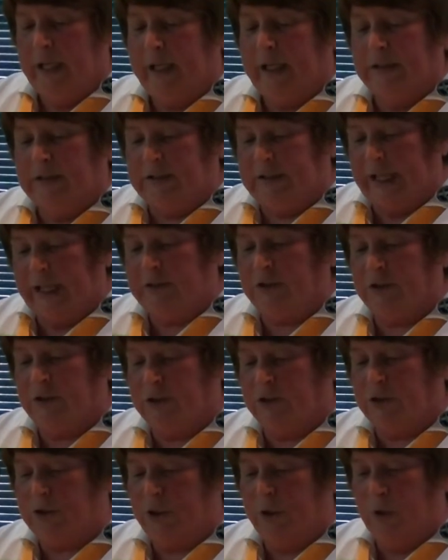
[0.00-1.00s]

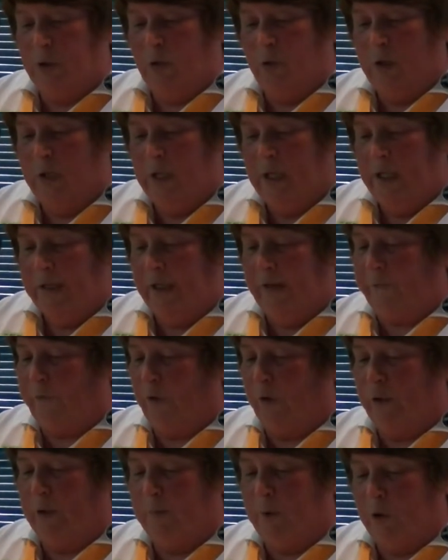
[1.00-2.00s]
Concessions, too, that
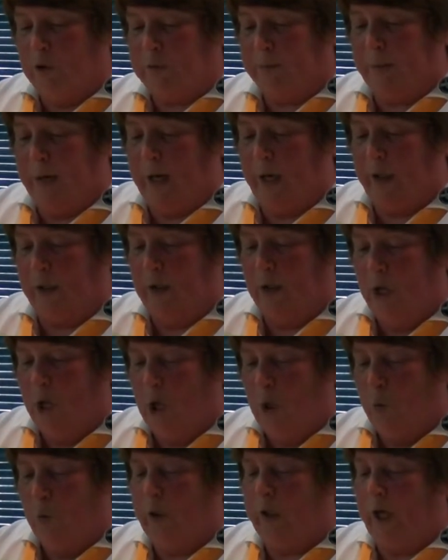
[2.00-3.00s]
for the most part
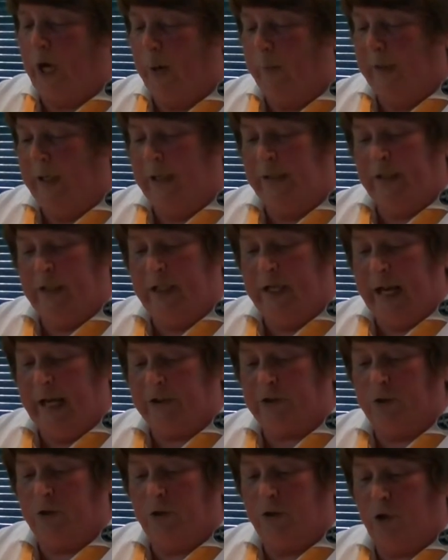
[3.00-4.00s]
were coming in the
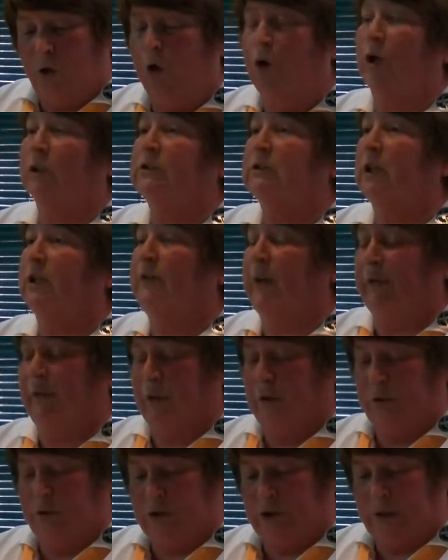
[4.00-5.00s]
national course of
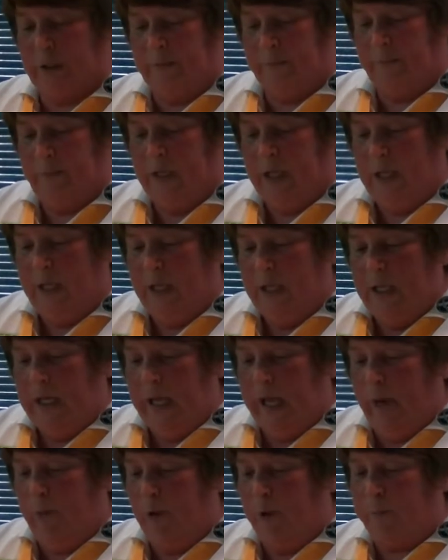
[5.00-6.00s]
evolution,
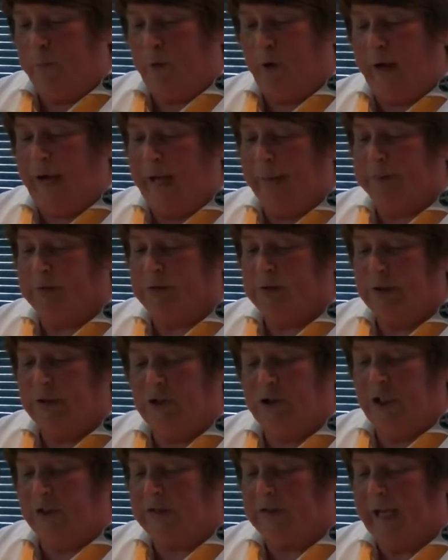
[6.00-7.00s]
and were perhaps
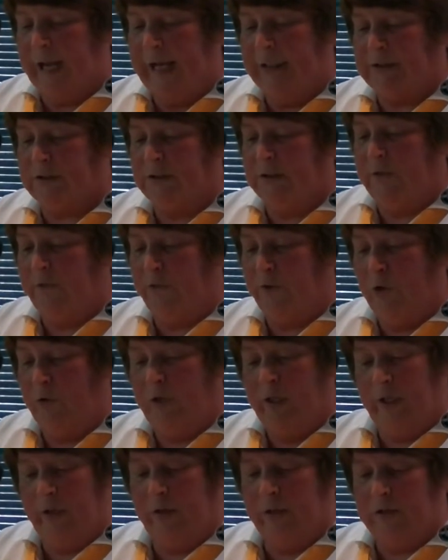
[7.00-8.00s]
just hastened a few
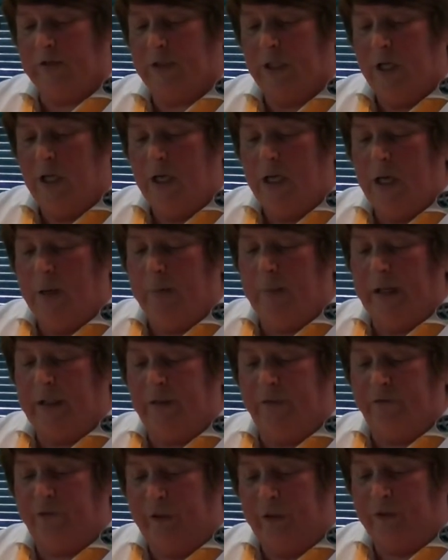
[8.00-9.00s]
years by
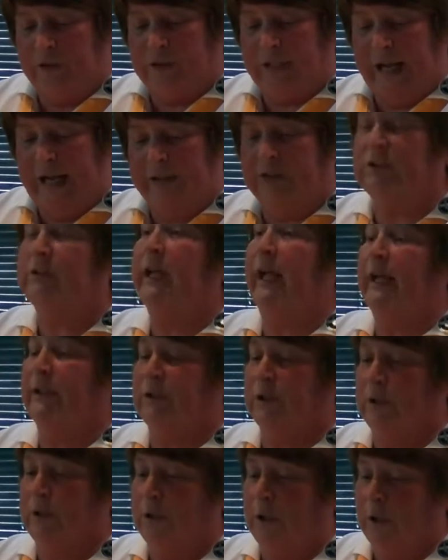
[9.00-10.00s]
the fierce
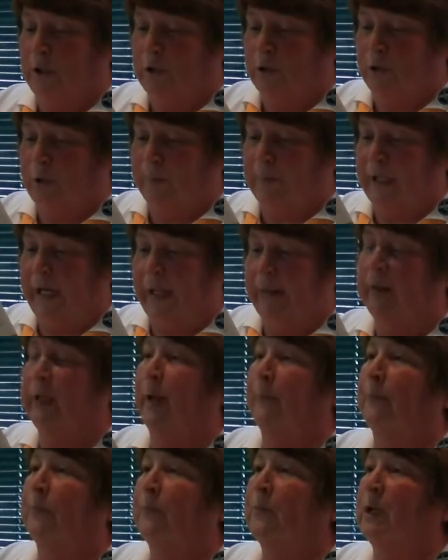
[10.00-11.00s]
agitation to obtain
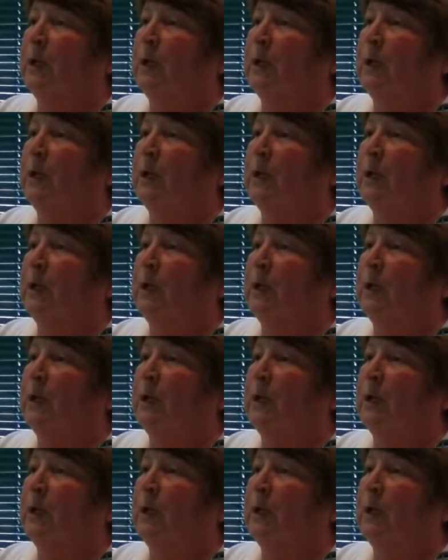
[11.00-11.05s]
them.